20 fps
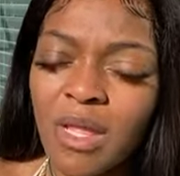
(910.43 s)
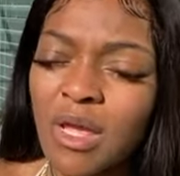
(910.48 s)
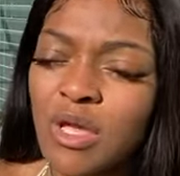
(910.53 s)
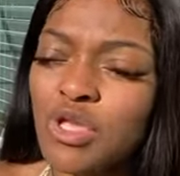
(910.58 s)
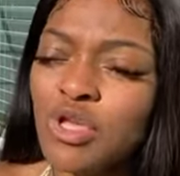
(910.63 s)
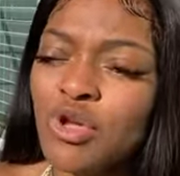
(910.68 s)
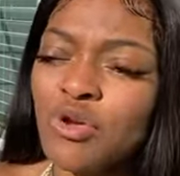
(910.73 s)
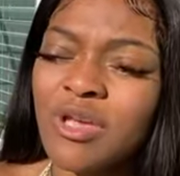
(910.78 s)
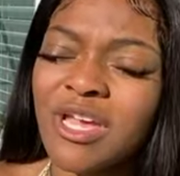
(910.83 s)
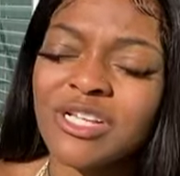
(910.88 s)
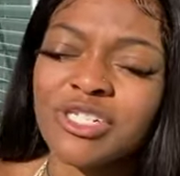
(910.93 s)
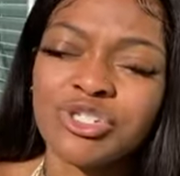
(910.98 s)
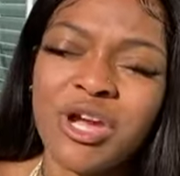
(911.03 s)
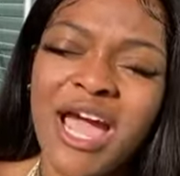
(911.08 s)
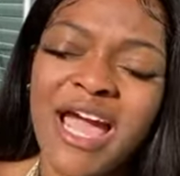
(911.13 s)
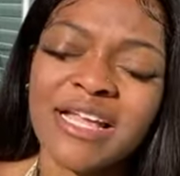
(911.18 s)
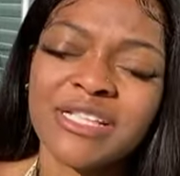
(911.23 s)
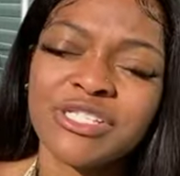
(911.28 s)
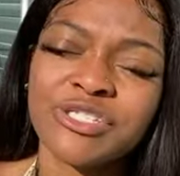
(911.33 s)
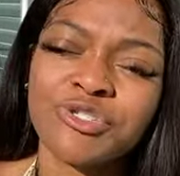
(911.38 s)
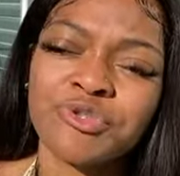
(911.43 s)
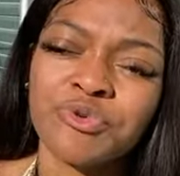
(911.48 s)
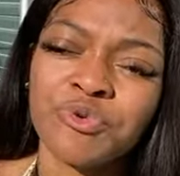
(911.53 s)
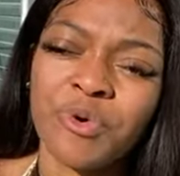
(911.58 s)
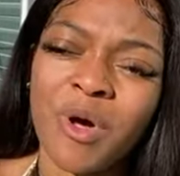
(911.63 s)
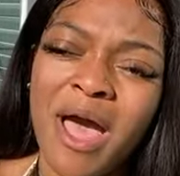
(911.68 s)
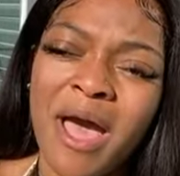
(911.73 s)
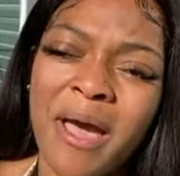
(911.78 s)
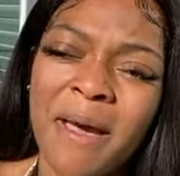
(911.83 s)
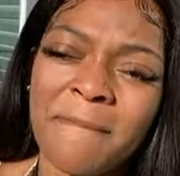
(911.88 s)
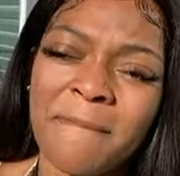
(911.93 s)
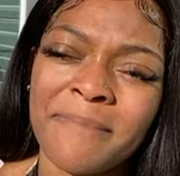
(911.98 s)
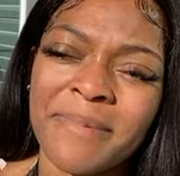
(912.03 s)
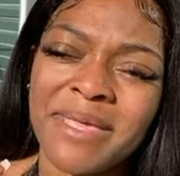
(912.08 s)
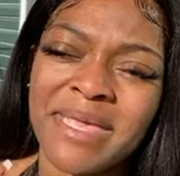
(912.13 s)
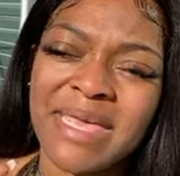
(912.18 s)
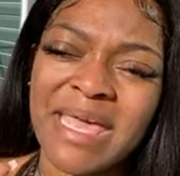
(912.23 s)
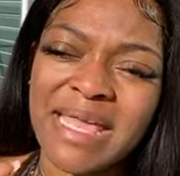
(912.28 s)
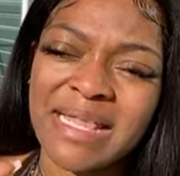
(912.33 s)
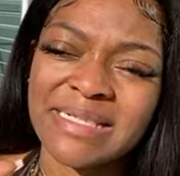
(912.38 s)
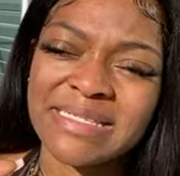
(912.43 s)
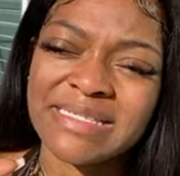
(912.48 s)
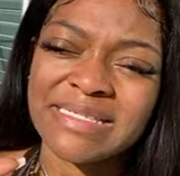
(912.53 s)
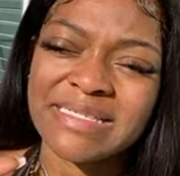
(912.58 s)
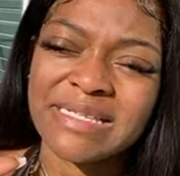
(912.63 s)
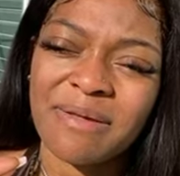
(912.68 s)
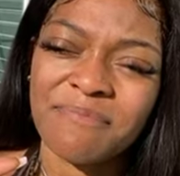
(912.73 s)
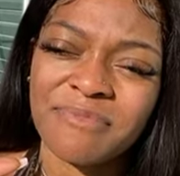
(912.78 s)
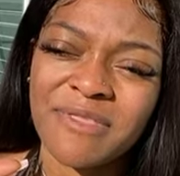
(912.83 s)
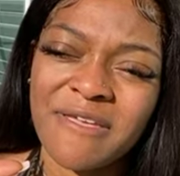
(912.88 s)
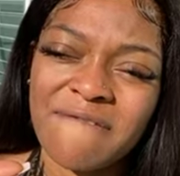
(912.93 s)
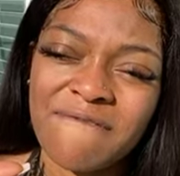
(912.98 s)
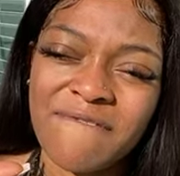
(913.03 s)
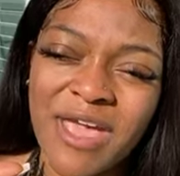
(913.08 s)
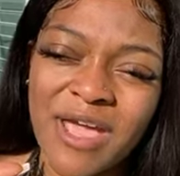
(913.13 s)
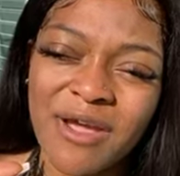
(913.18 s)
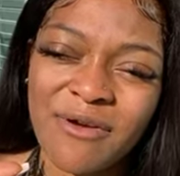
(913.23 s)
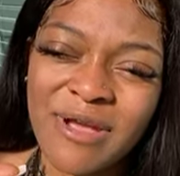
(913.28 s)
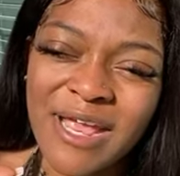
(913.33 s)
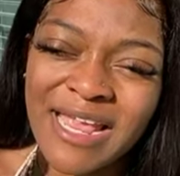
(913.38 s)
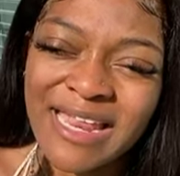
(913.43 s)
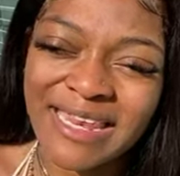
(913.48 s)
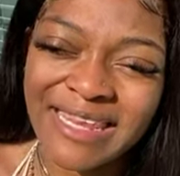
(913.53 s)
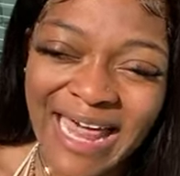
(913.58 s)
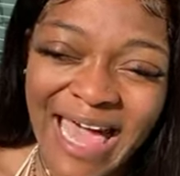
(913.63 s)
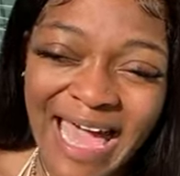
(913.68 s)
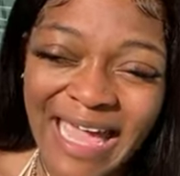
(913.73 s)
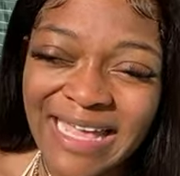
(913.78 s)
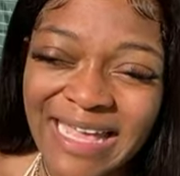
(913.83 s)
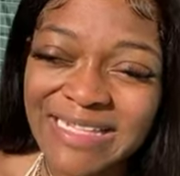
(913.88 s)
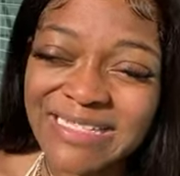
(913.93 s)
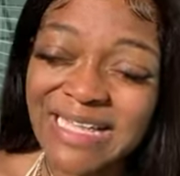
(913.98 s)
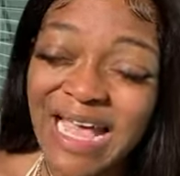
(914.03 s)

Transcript: you can try to get something very light.